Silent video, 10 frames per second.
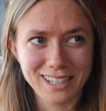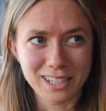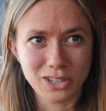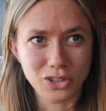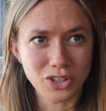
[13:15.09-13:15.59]

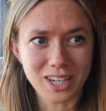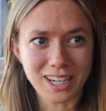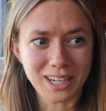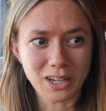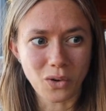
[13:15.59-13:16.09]

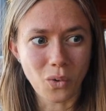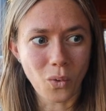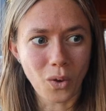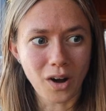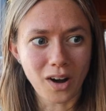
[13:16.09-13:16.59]
cooking
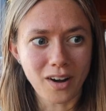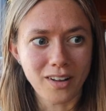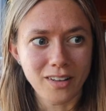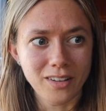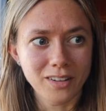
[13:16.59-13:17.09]
or
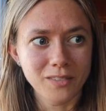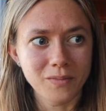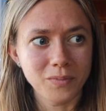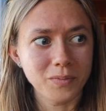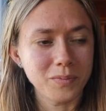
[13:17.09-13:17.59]

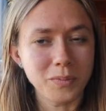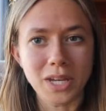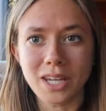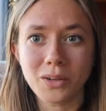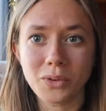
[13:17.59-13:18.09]

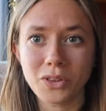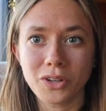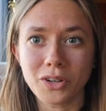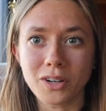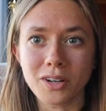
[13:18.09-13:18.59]
being with
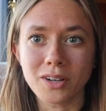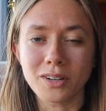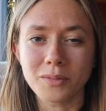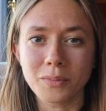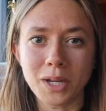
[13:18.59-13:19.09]

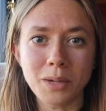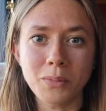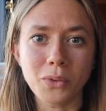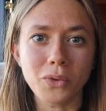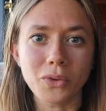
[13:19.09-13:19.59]
your
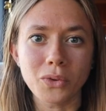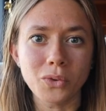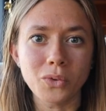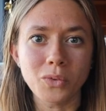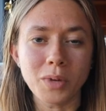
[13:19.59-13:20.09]
people
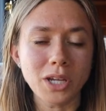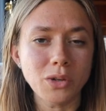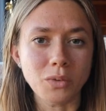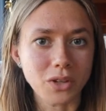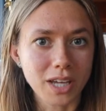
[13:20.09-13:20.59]
who make
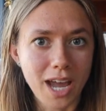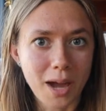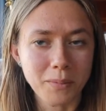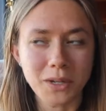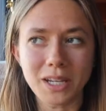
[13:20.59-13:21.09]
you really
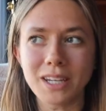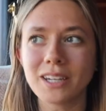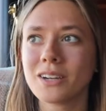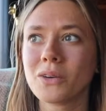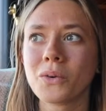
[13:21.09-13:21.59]

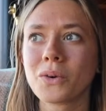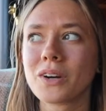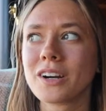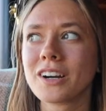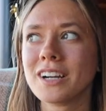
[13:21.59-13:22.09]
happy,
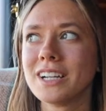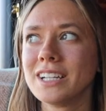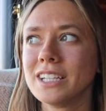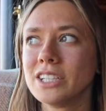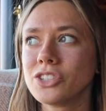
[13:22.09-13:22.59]
or
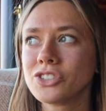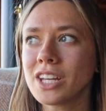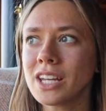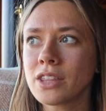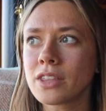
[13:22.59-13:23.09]
just
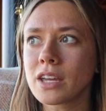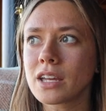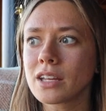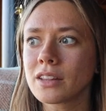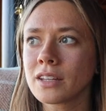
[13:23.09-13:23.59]

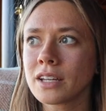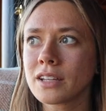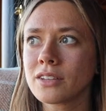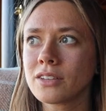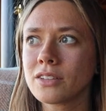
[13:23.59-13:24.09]
anything.
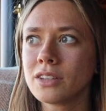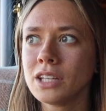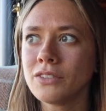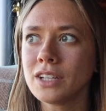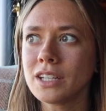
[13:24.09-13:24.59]
Like,
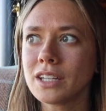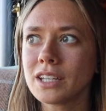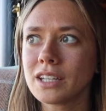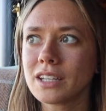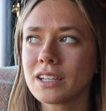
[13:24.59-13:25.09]

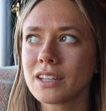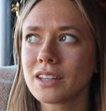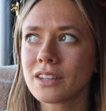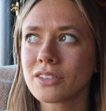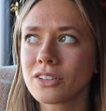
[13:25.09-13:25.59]
living
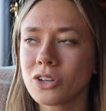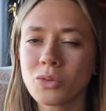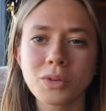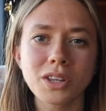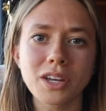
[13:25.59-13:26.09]
this
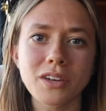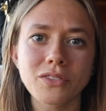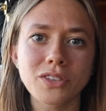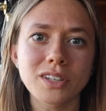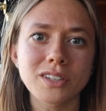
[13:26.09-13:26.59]
human
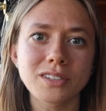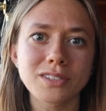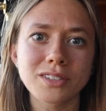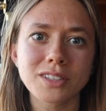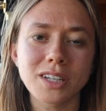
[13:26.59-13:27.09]
life
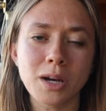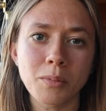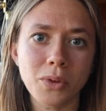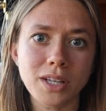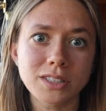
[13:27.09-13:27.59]
is a
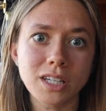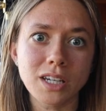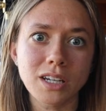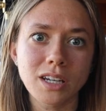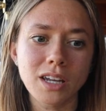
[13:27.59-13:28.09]

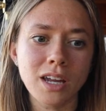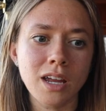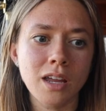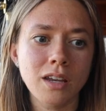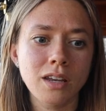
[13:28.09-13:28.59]
blessing,
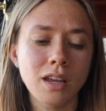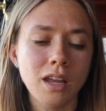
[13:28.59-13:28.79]
and